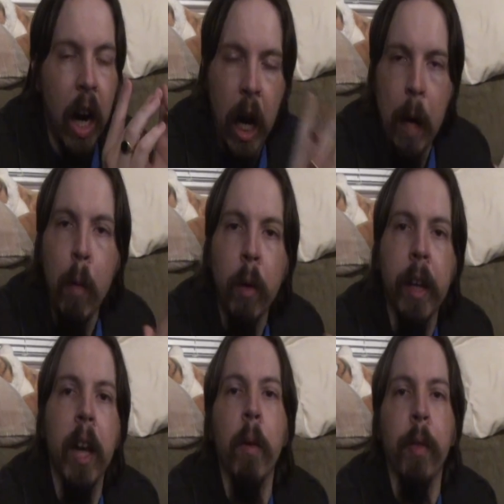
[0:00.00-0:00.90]
I'm
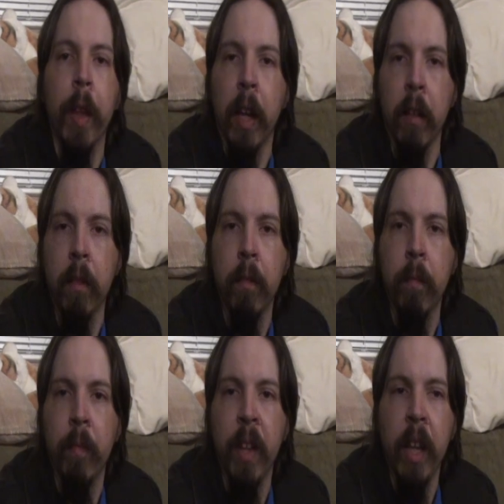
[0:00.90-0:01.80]
okay with that.
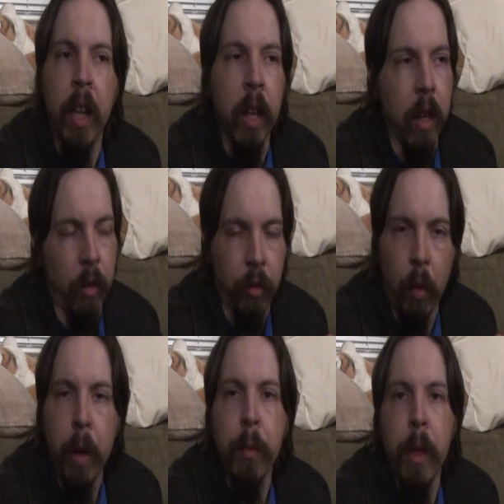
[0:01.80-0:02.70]
Because
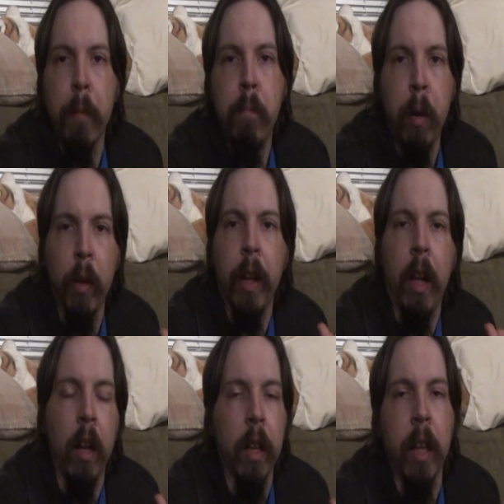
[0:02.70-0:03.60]
going through that bullet
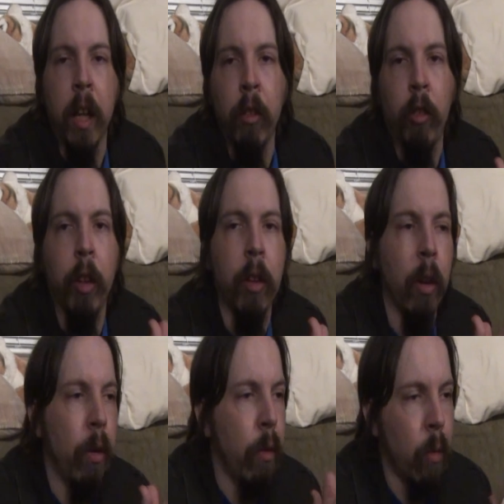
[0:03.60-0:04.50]
hell again just to
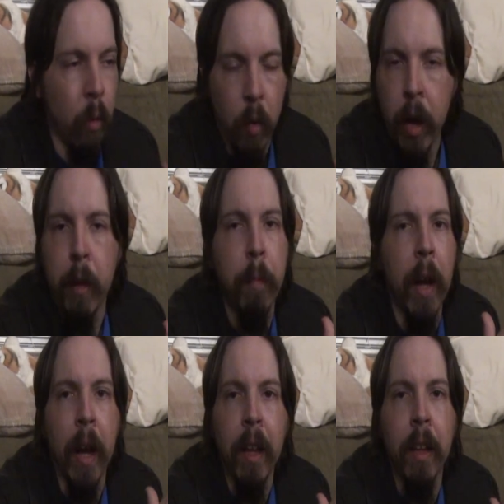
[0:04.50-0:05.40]
go right
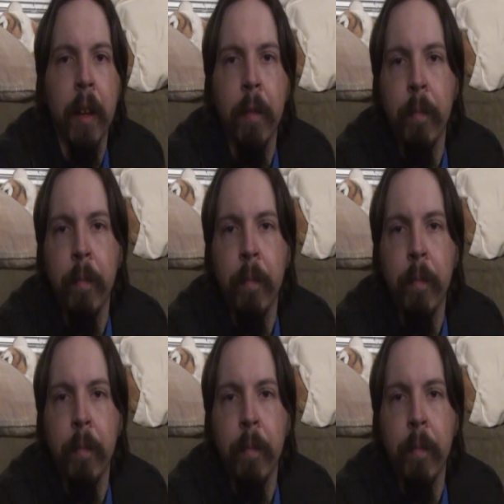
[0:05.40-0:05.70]
back